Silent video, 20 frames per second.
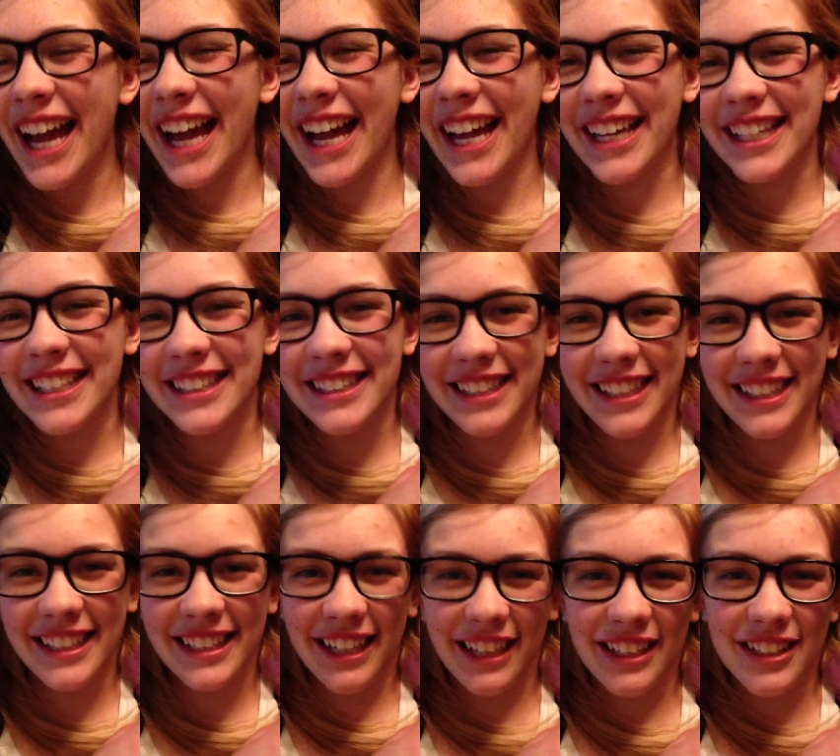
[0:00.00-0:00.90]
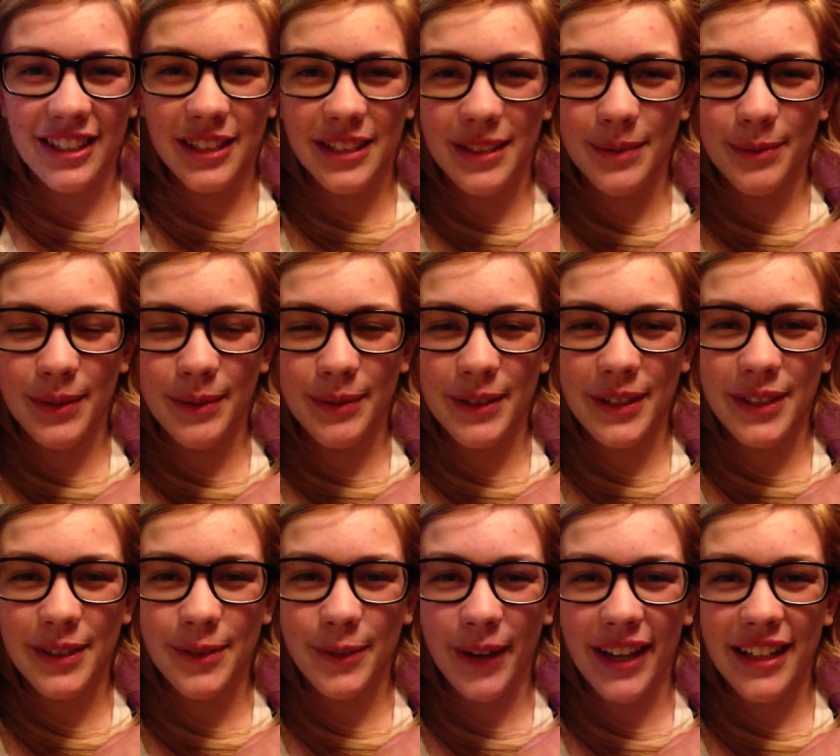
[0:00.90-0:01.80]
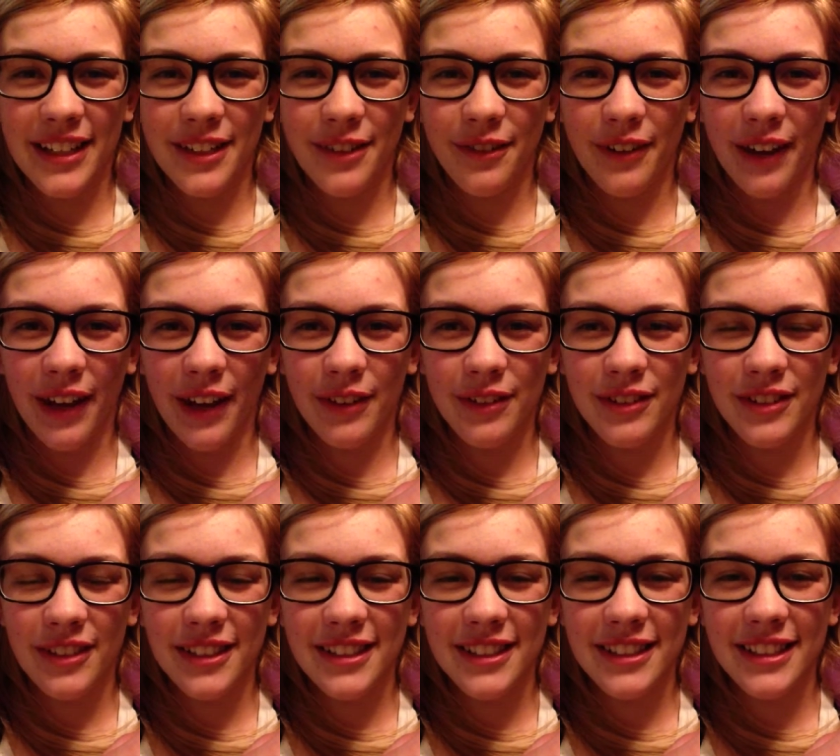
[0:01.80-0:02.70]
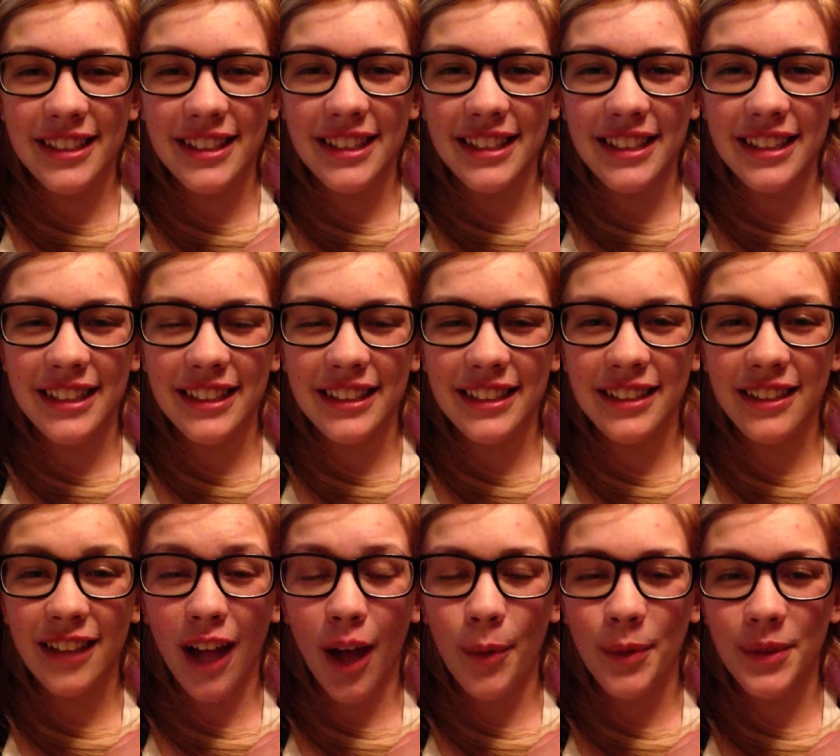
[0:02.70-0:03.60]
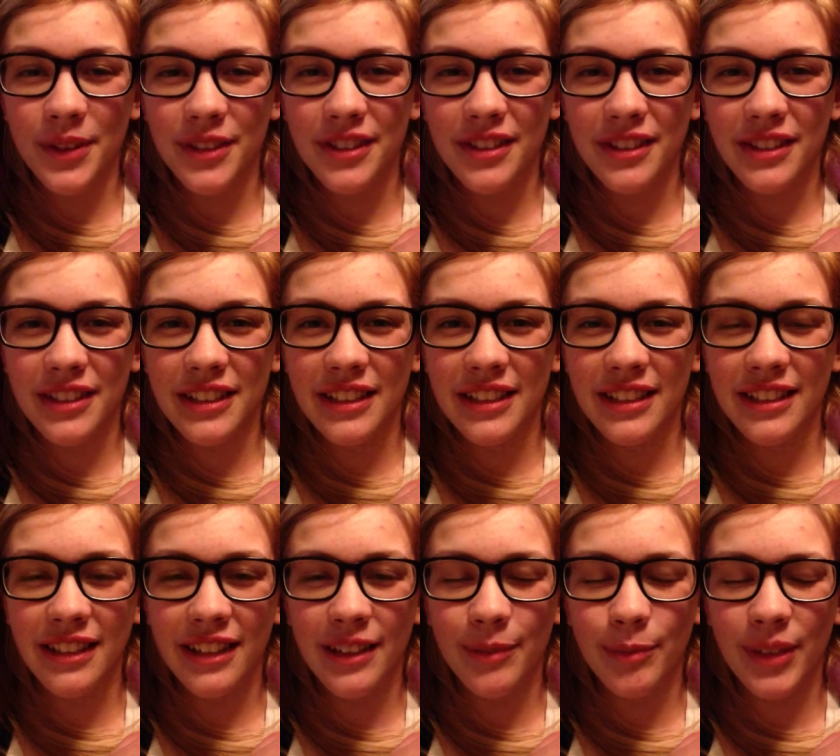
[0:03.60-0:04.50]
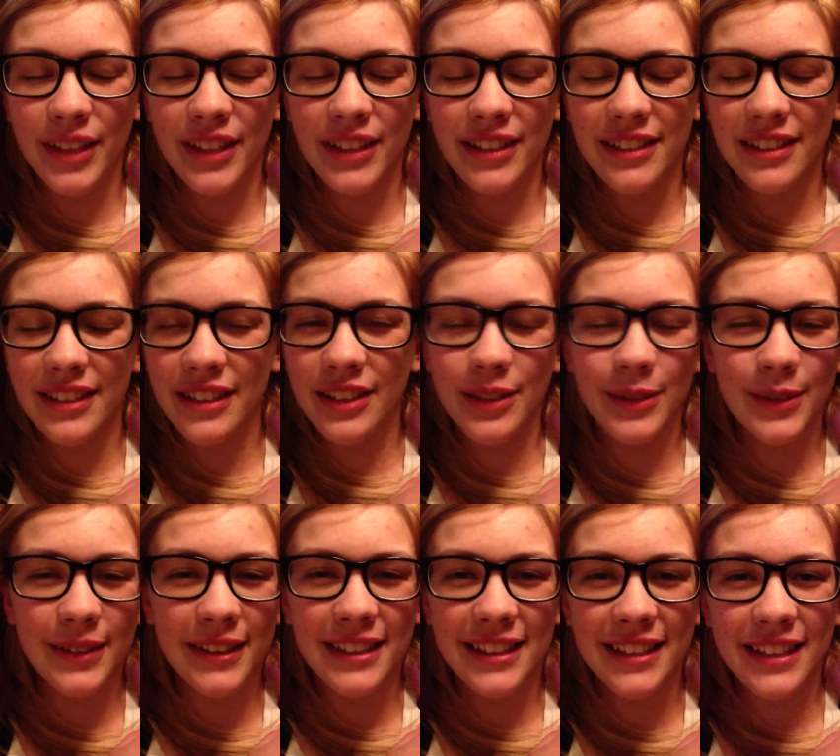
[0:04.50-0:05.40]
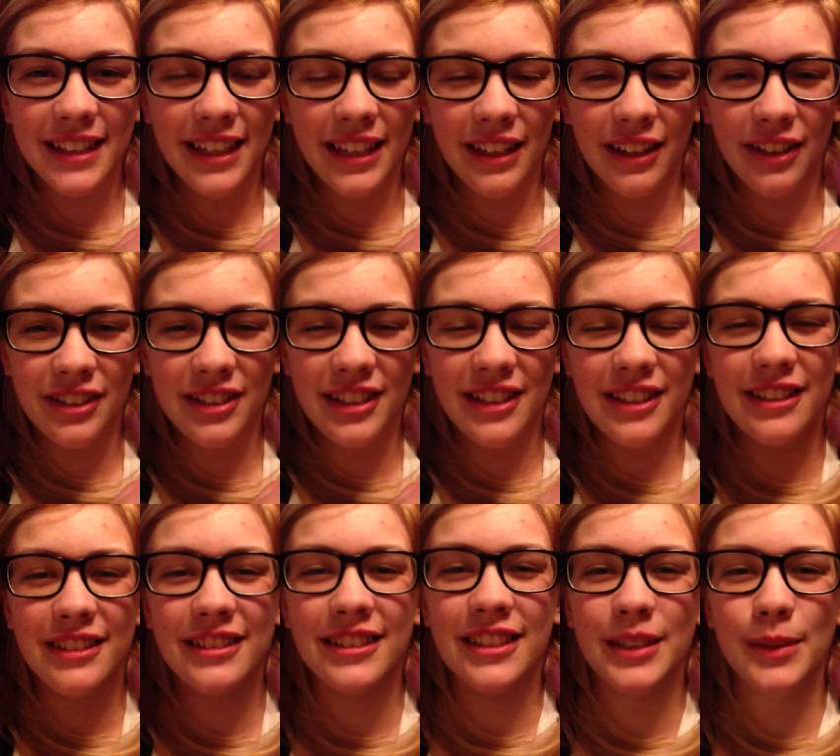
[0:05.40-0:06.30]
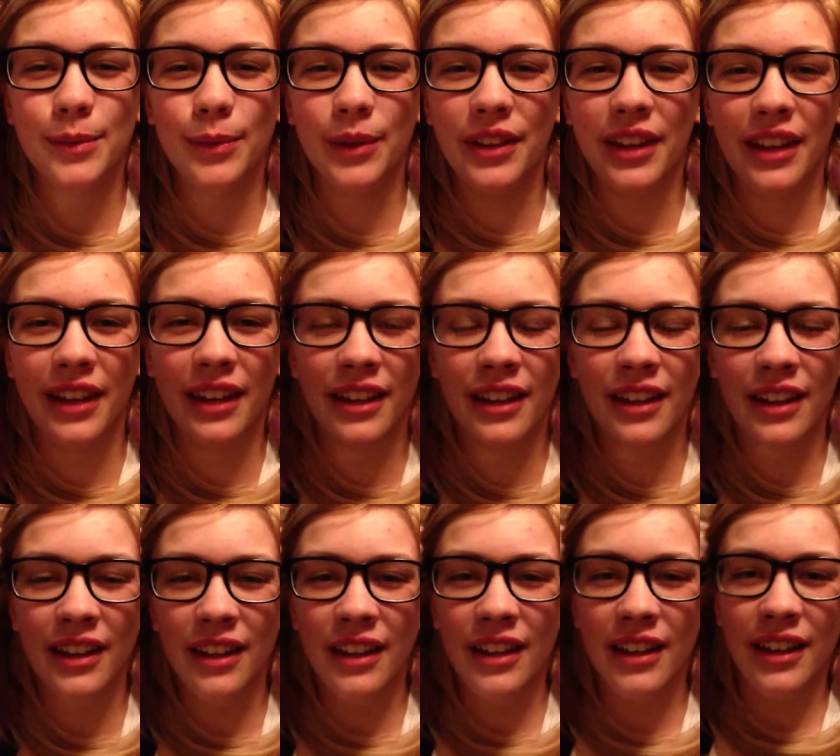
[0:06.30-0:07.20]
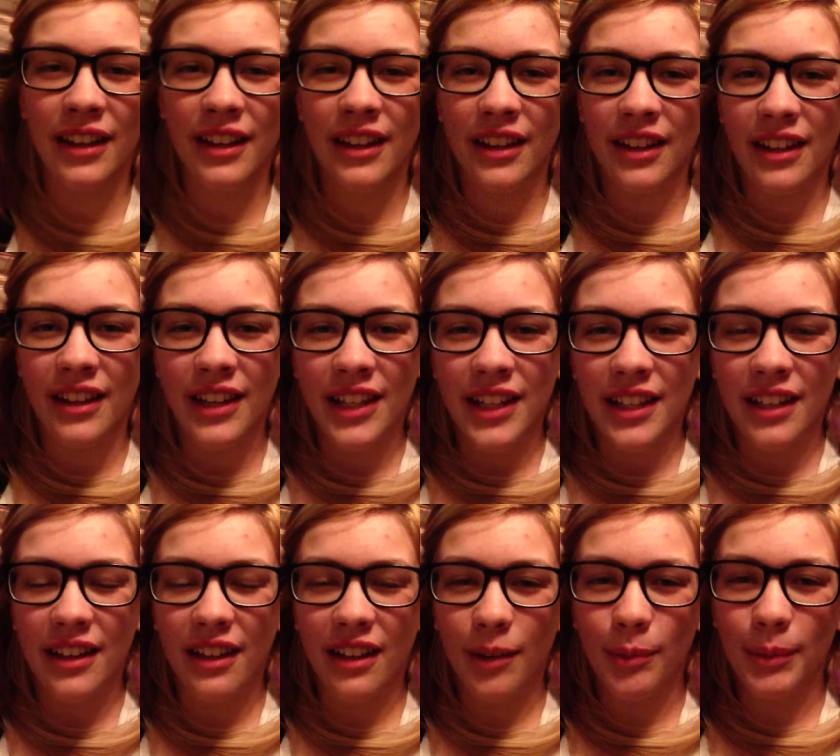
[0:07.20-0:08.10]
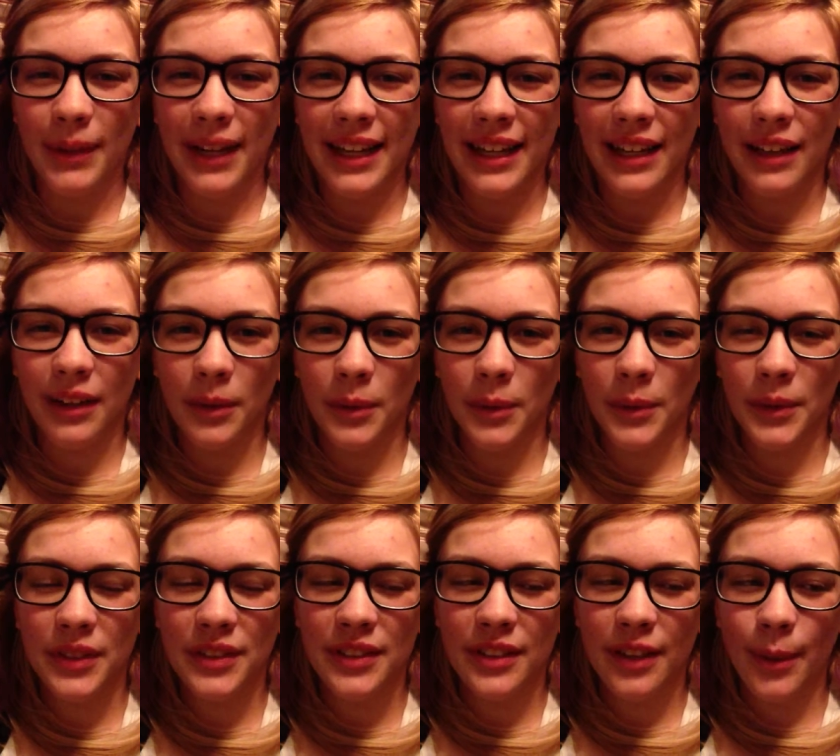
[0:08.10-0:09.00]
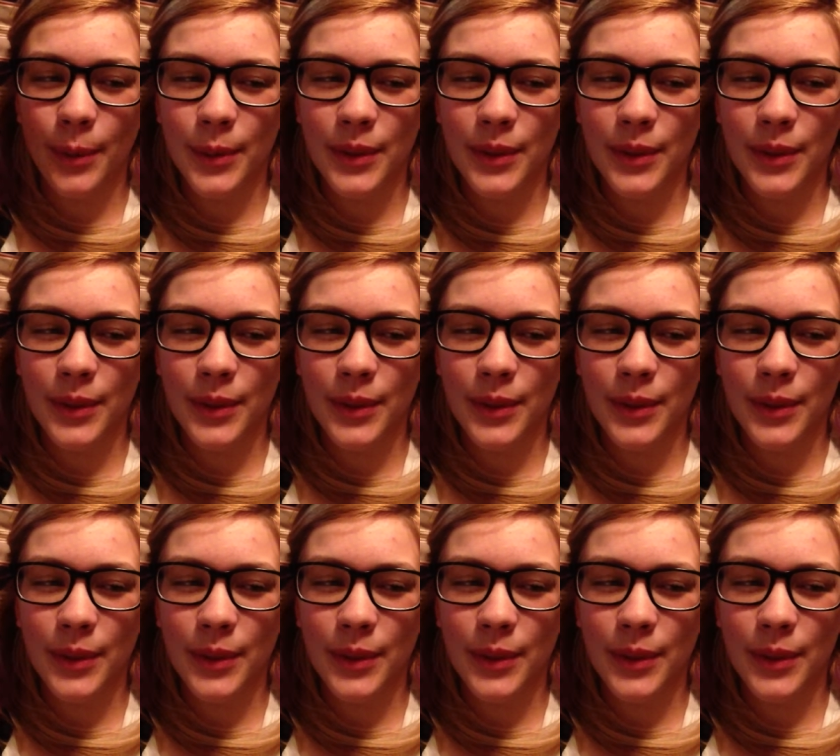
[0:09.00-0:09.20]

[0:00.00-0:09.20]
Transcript: and then I just pretty much wait around until Star Wars started at 9 because they're doing this thing on Channel 6 where they are playing all the Star